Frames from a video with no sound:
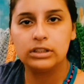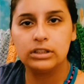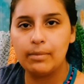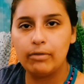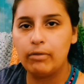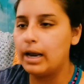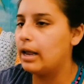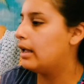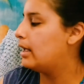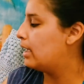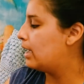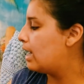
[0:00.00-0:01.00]
se me fue.
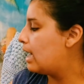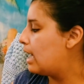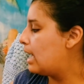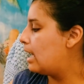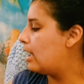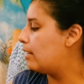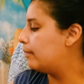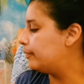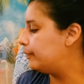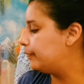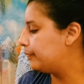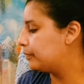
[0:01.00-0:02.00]

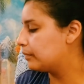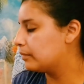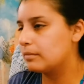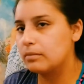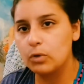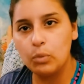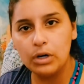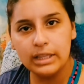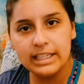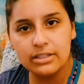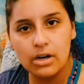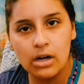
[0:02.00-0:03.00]
What are
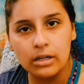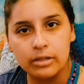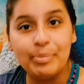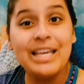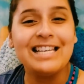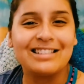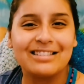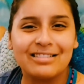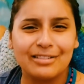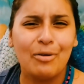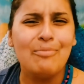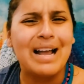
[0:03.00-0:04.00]
these called? Bees.
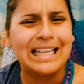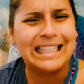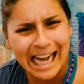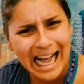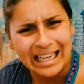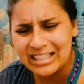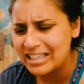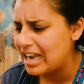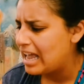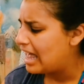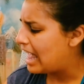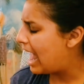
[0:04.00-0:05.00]
Oh my gosh.
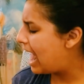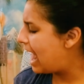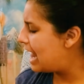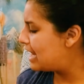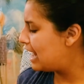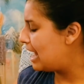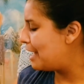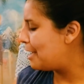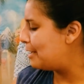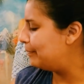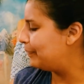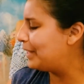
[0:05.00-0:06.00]
And
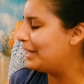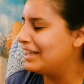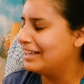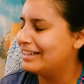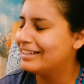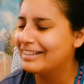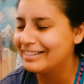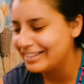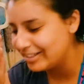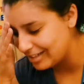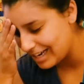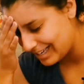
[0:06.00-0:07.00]
you